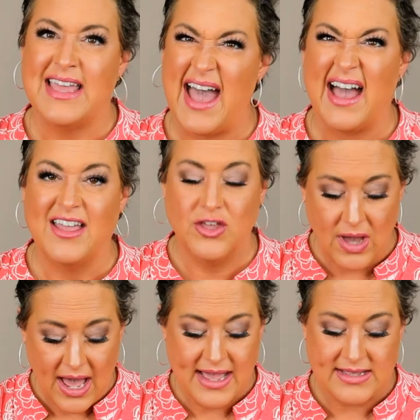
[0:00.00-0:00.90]
Yeah,
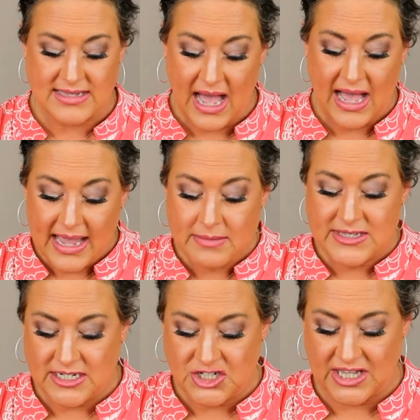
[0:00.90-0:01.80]
you guys,
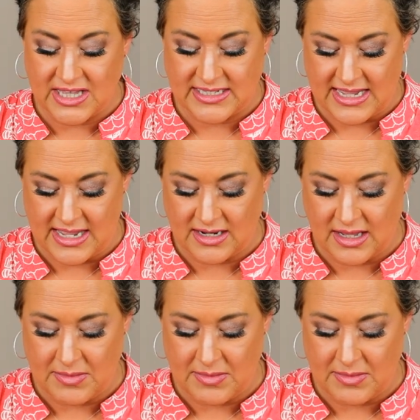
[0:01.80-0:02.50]
I'm cinching this in.